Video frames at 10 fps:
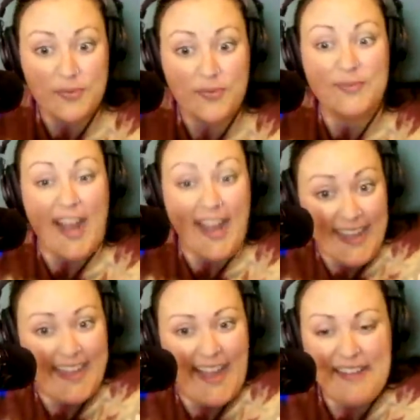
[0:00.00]
that's
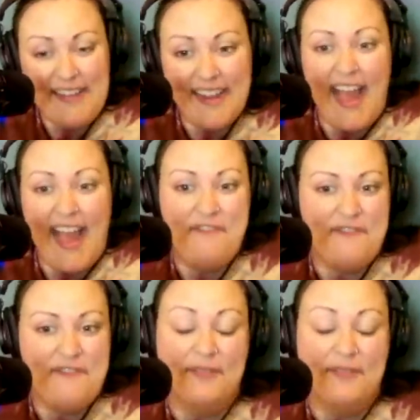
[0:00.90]
right. I mean, I, I,
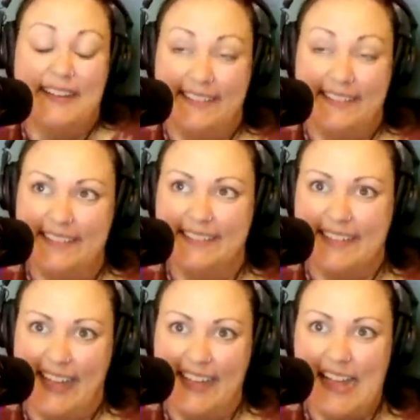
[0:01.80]
well,
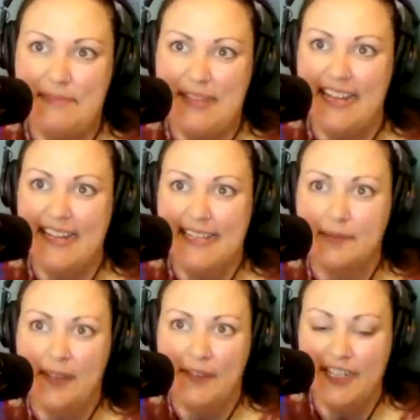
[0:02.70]
okay. I mean, I
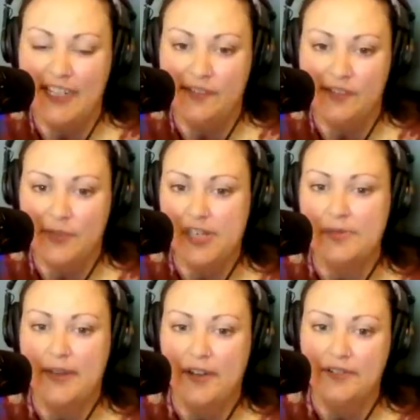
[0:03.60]
guess maybe he knew as
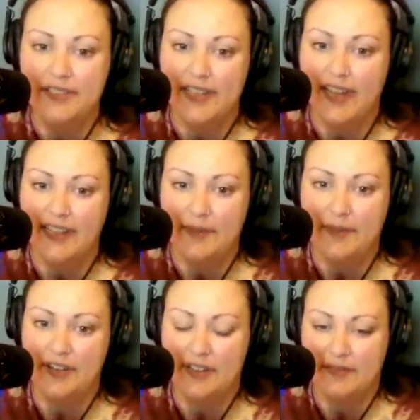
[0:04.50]
much about science,
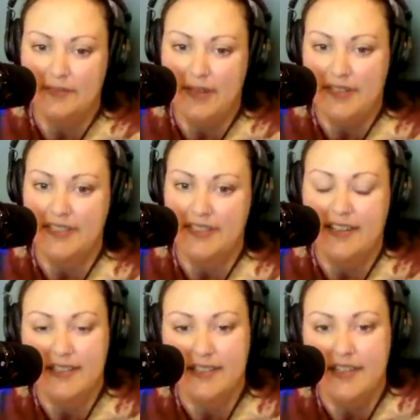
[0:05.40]
modern
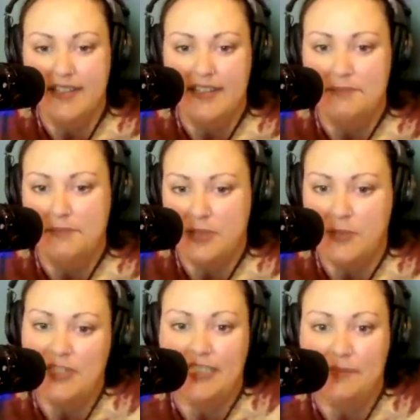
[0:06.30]
medicine as
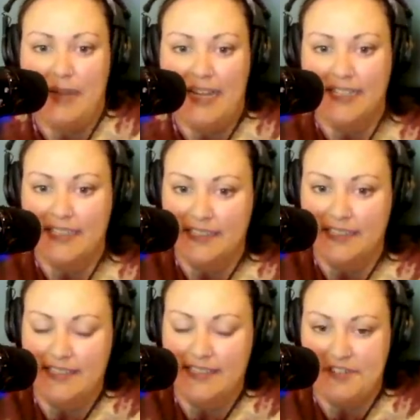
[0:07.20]
Mesmer did back in
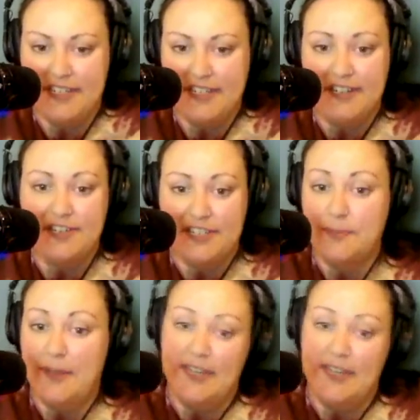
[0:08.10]
the 1700s,